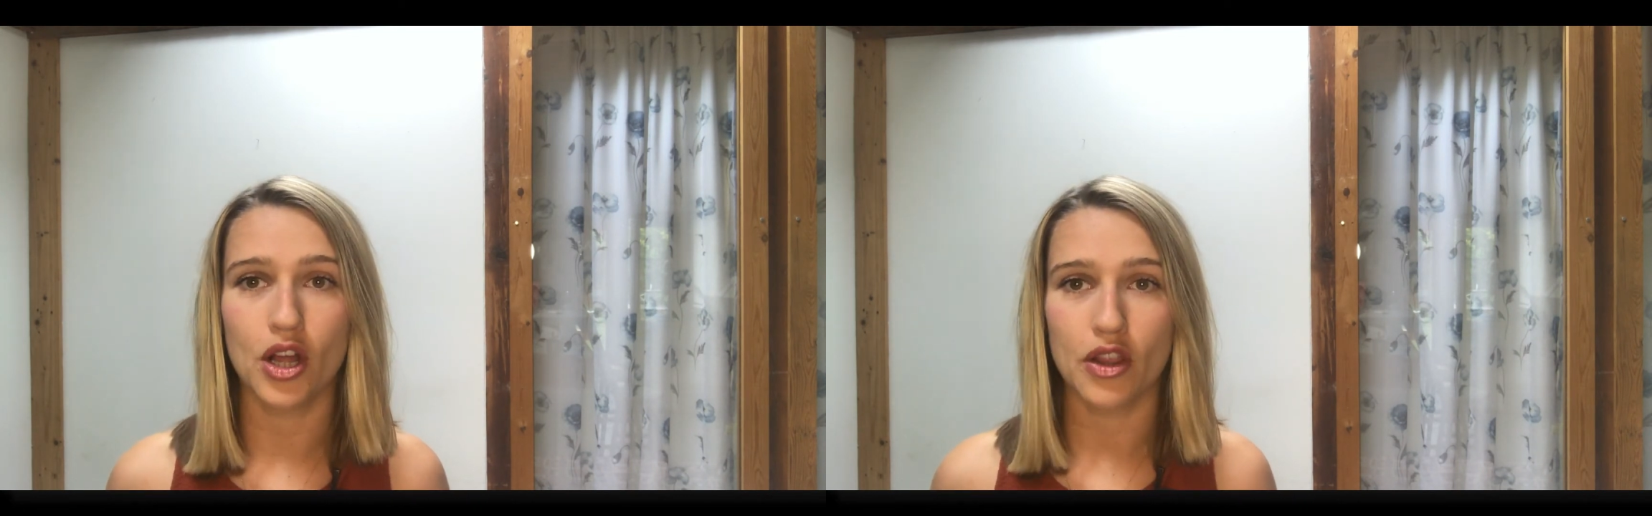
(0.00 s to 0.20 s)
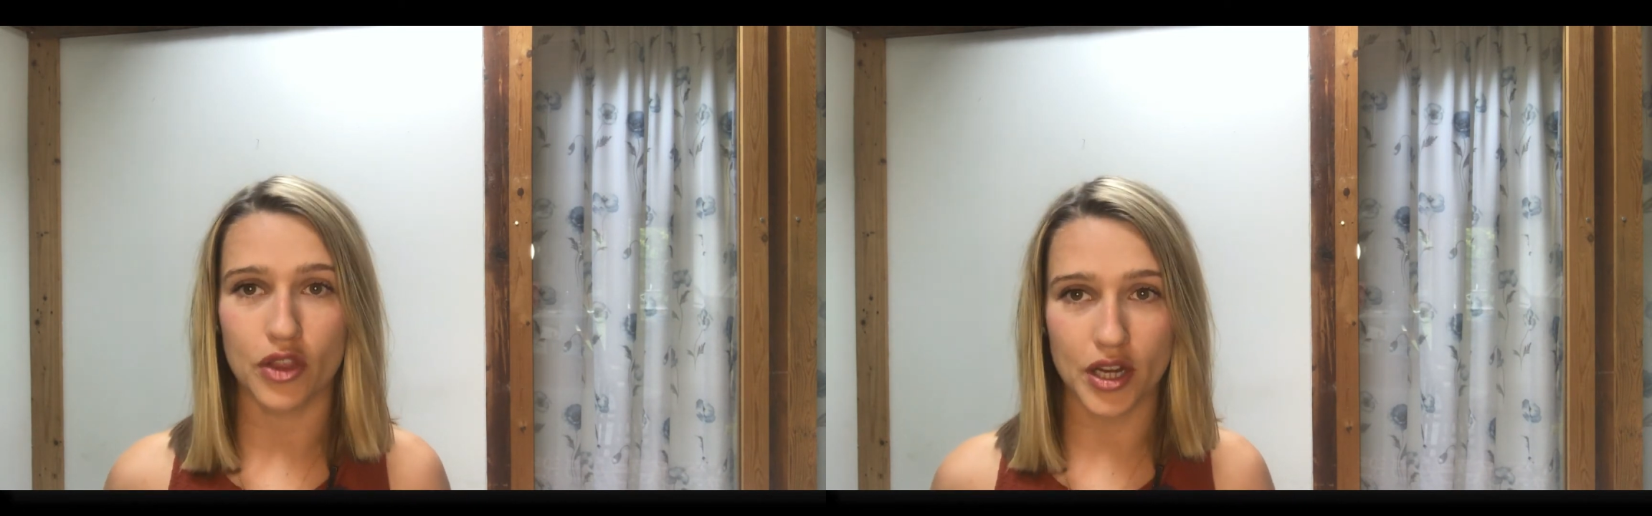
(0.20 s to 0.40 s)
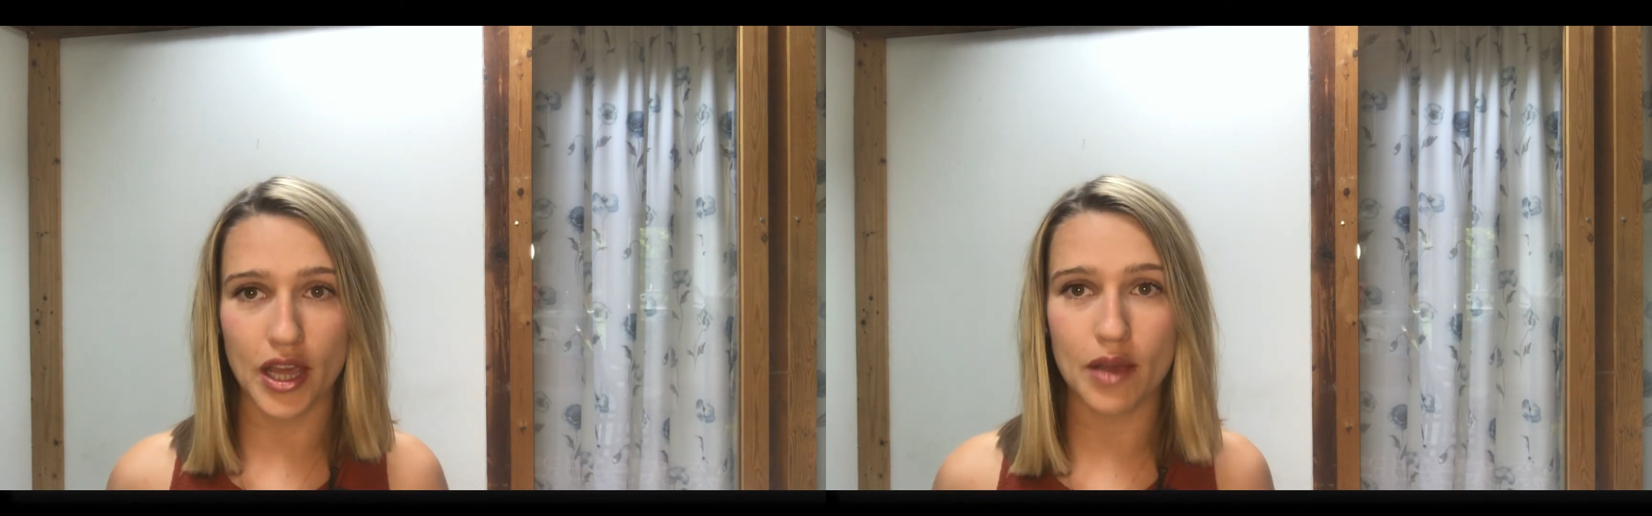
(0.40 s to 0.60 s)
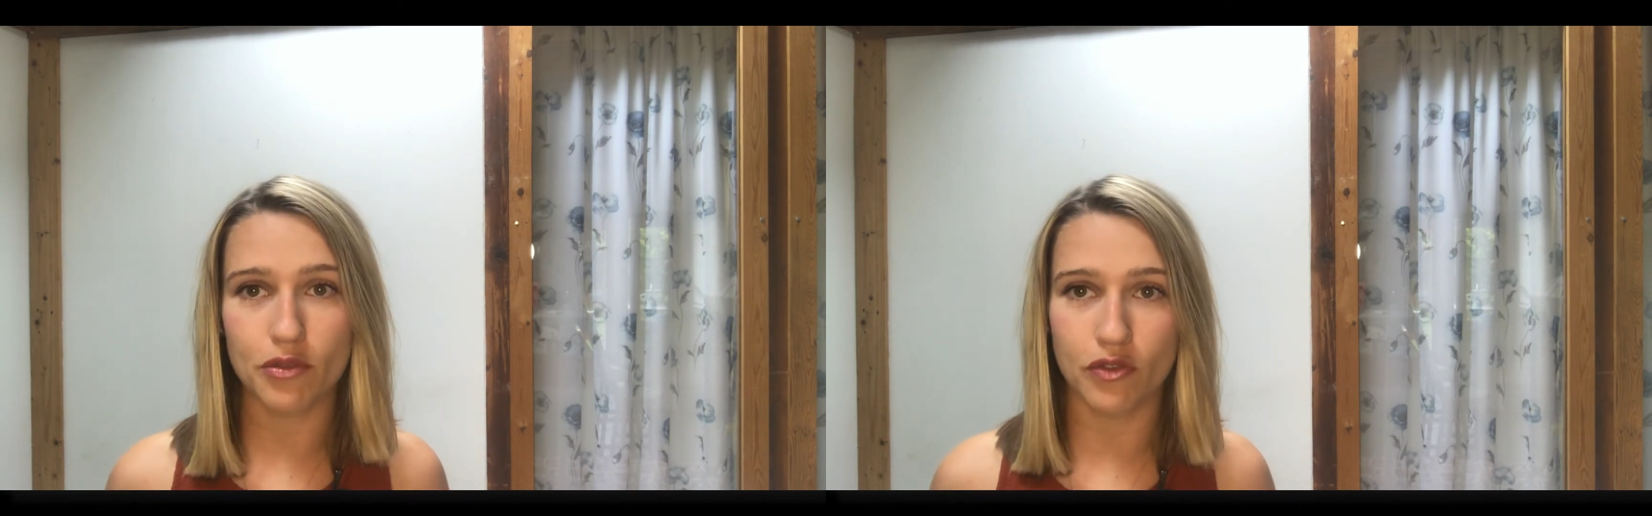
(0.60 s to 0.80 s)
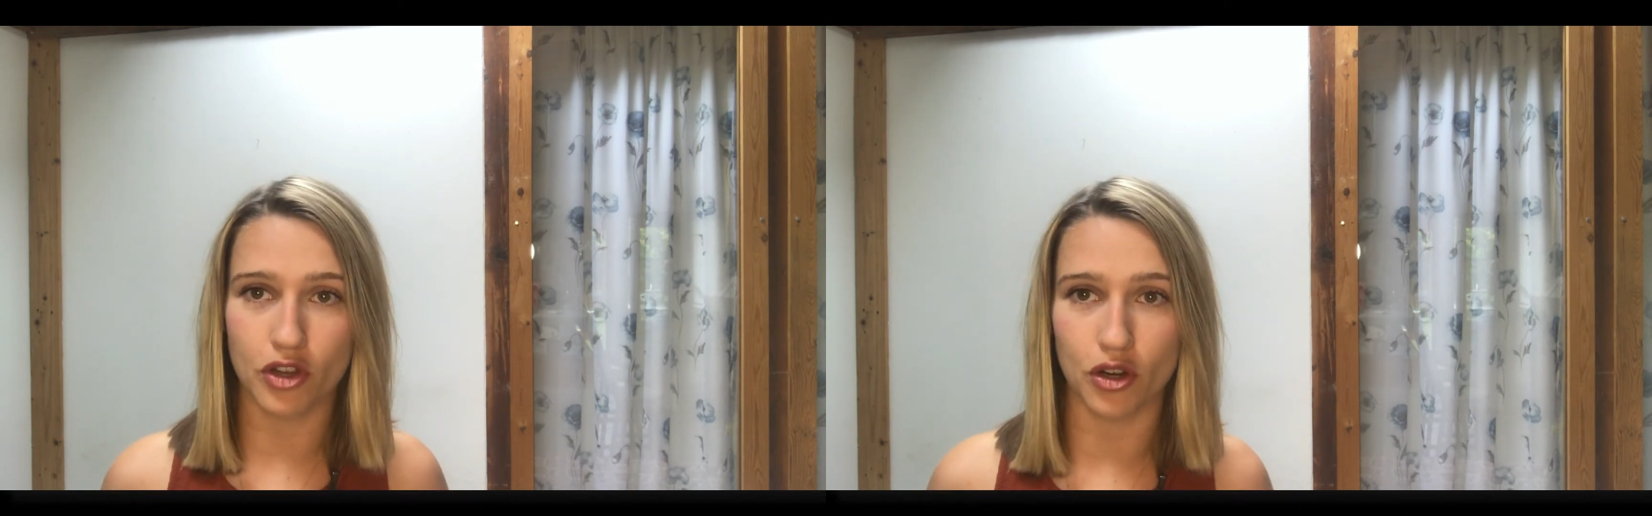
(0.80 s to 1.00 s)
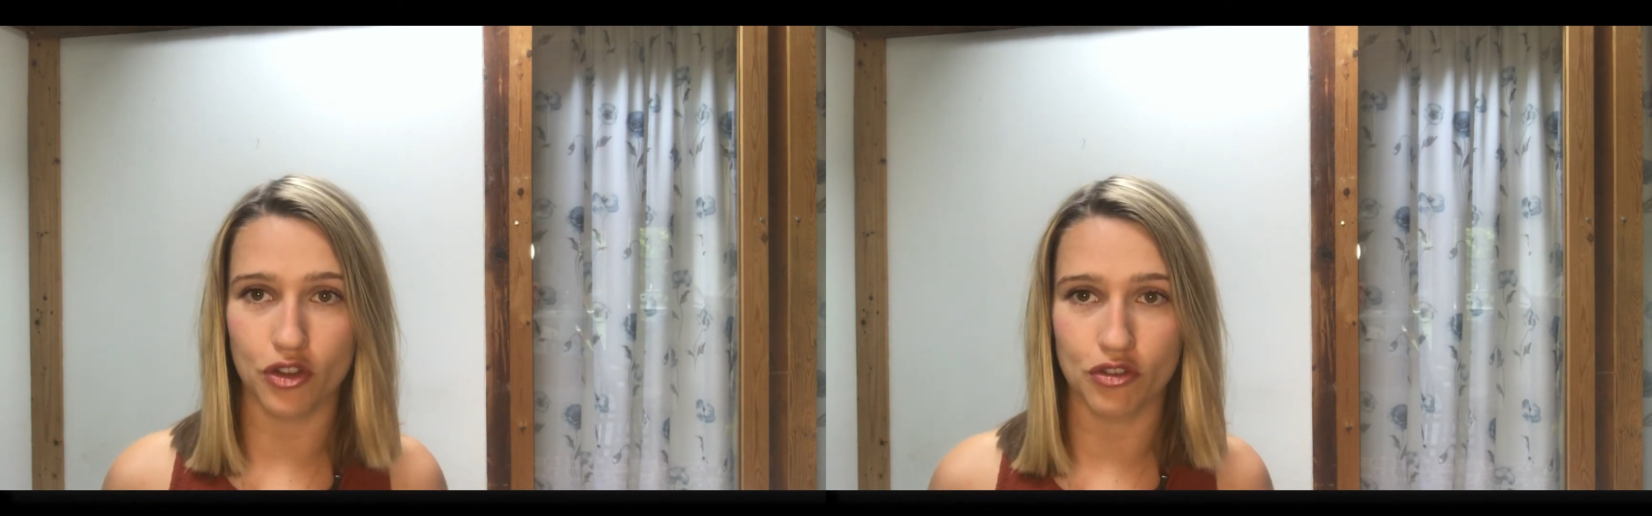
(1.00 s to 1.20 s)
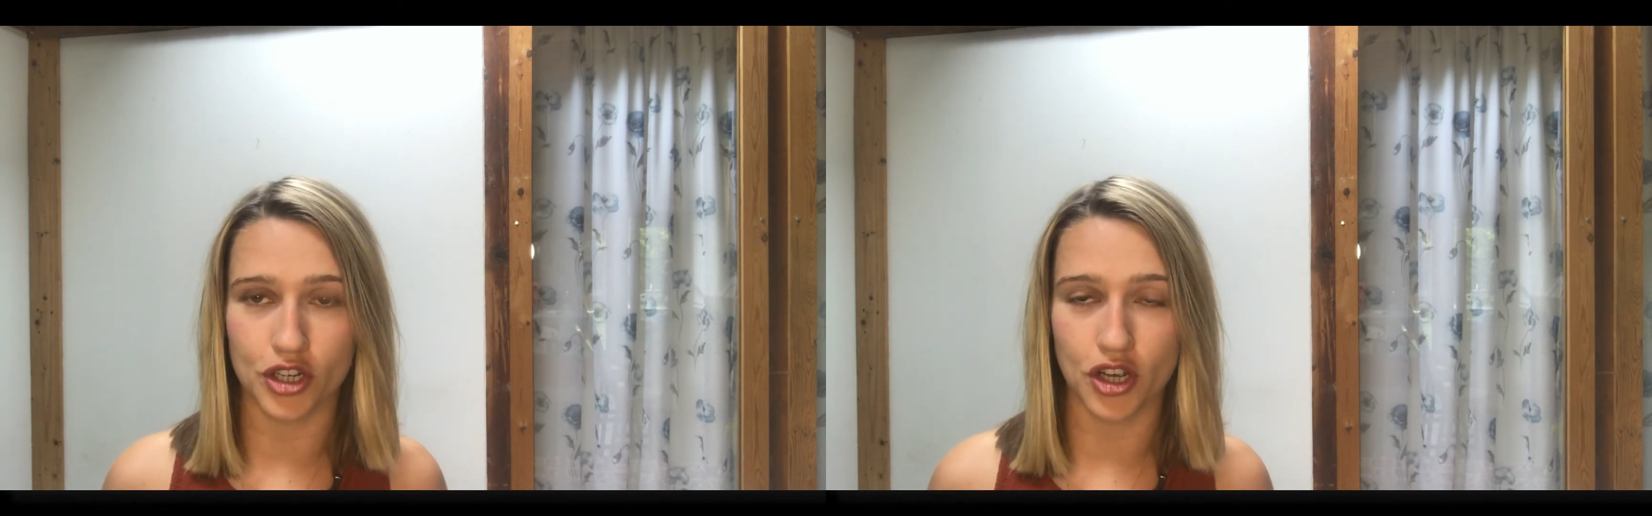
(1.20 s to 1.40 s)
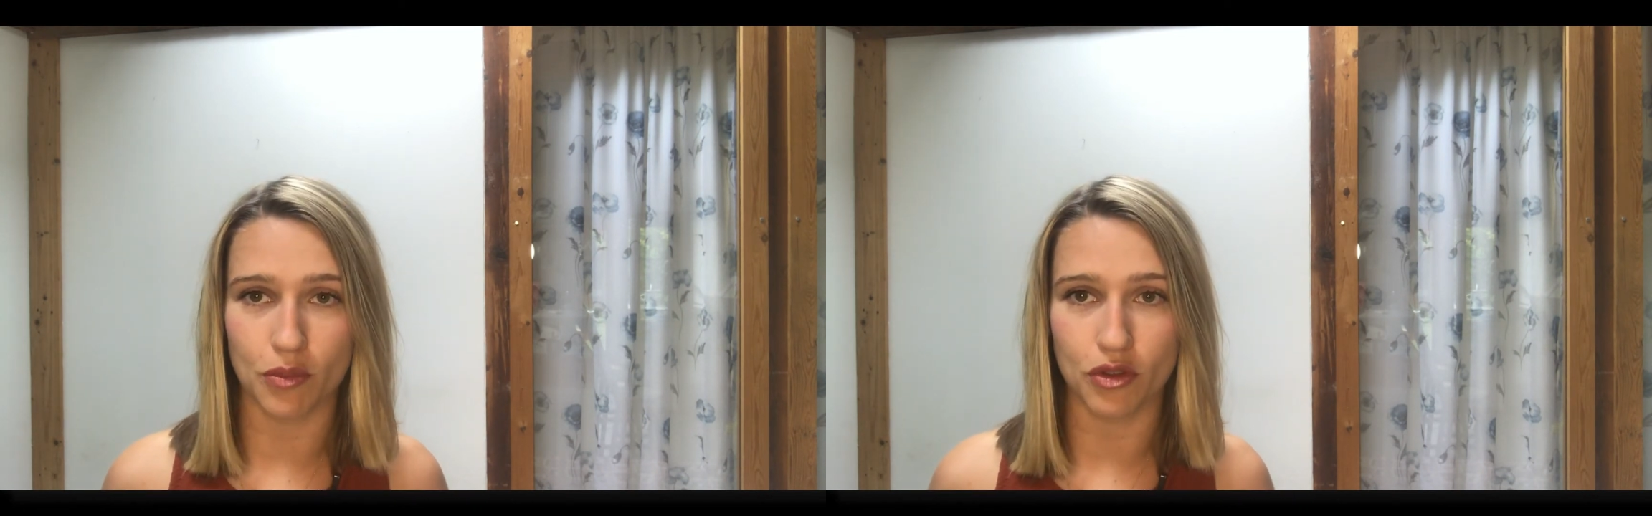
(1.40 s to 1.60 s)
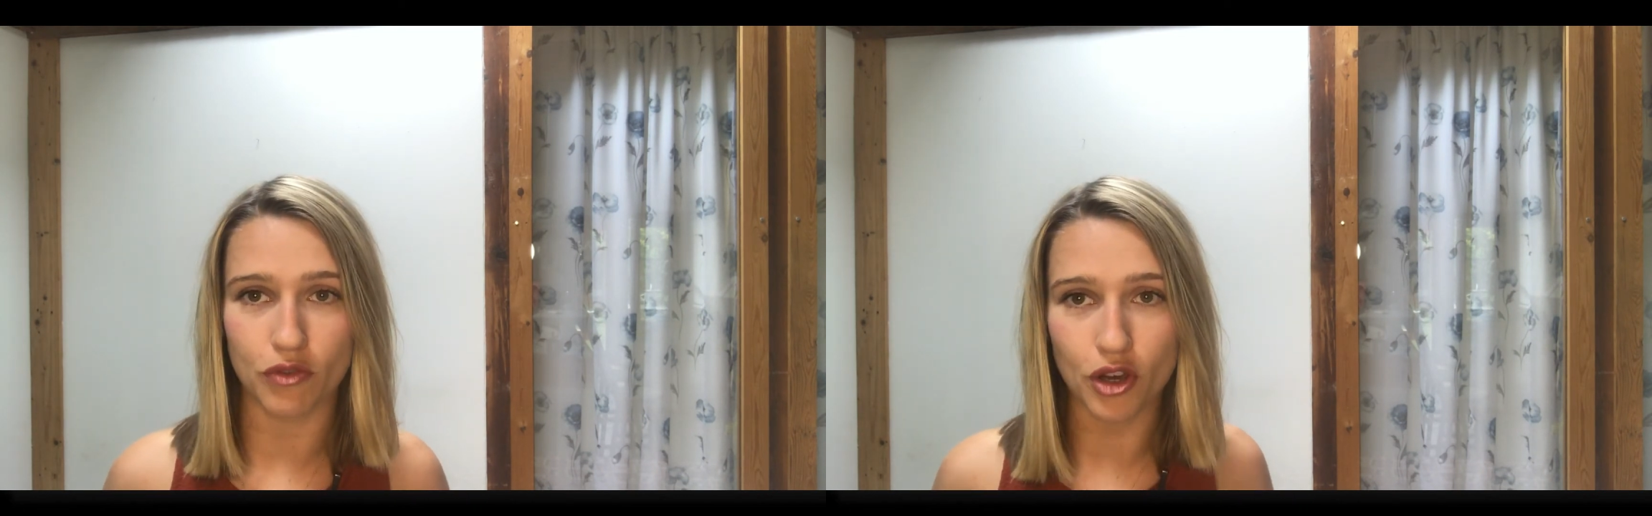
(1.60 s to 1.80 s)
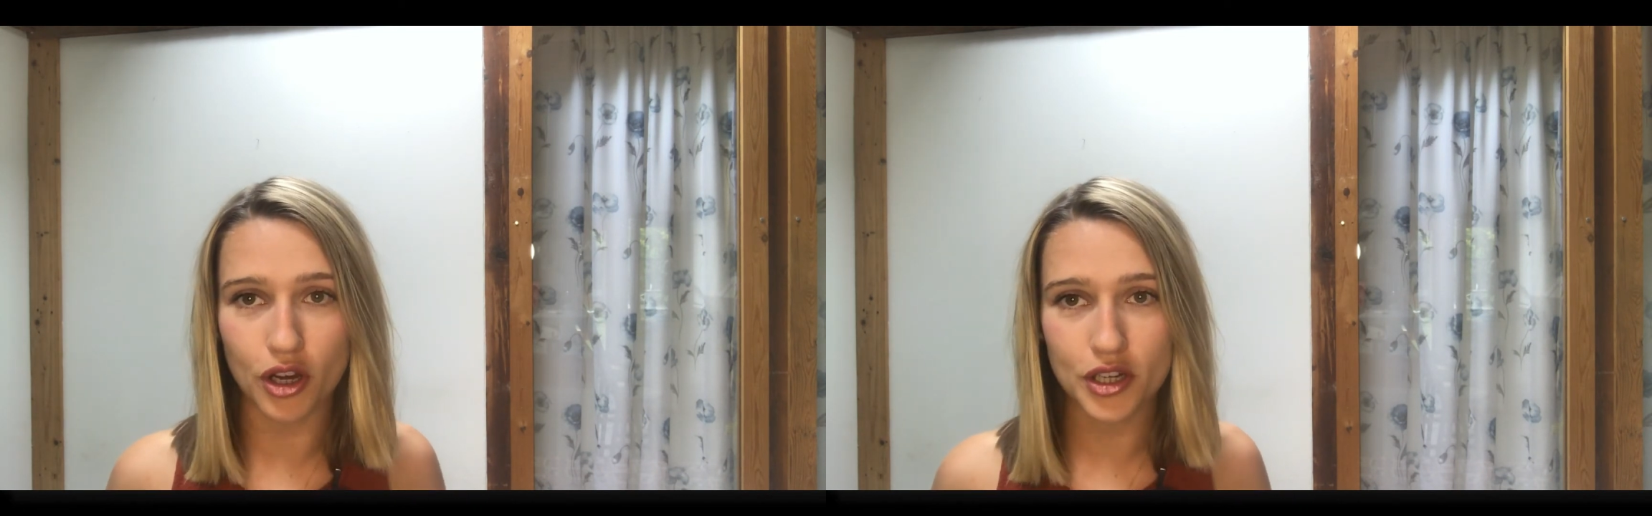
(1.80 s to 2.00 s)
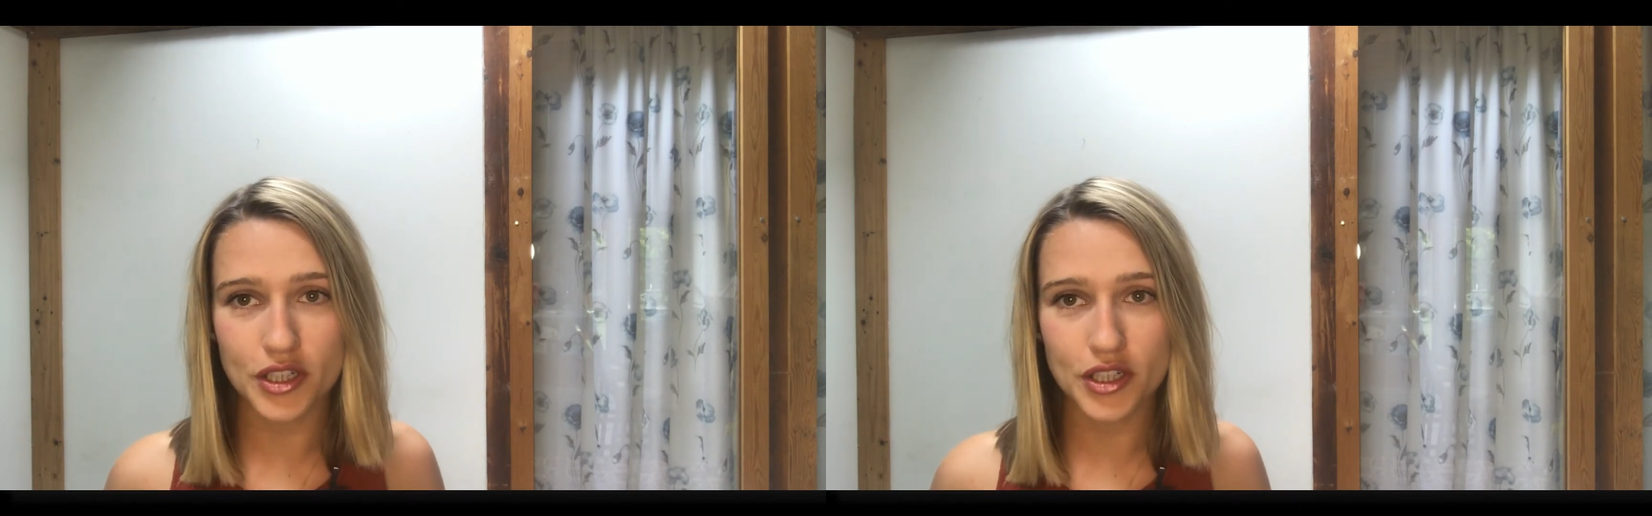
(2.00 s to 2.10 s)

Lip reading: the names of the glossary terms you've got